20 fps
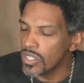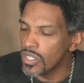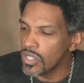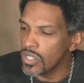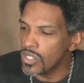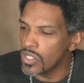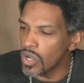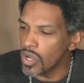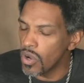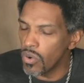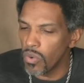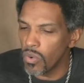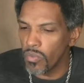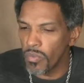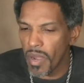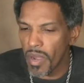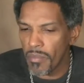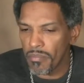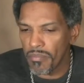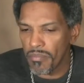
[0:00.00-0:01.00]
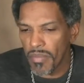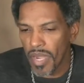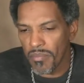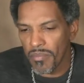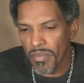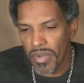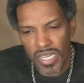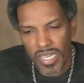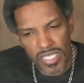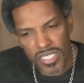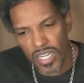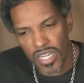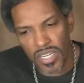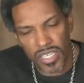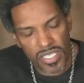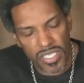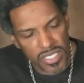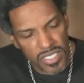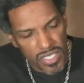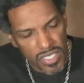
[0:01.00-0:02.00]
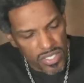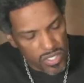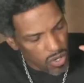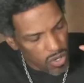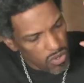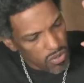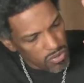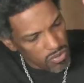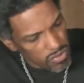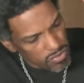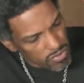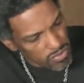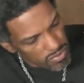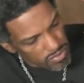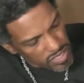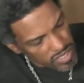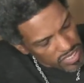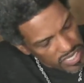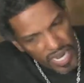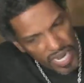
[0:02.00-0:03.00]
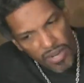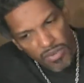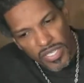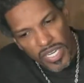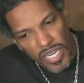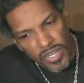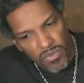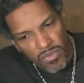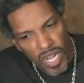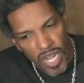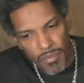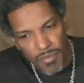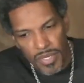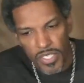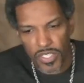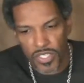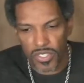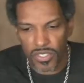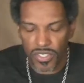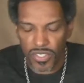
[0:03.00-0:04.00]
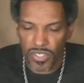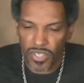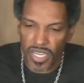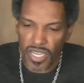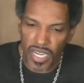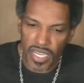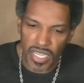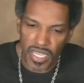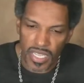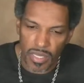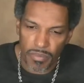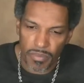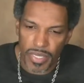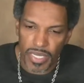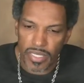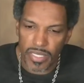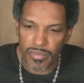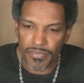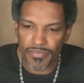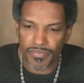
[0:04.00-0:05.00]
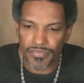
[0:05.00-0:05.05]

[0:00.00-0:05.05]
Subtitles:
So my mind started to just go down that rabbit trail a little bit.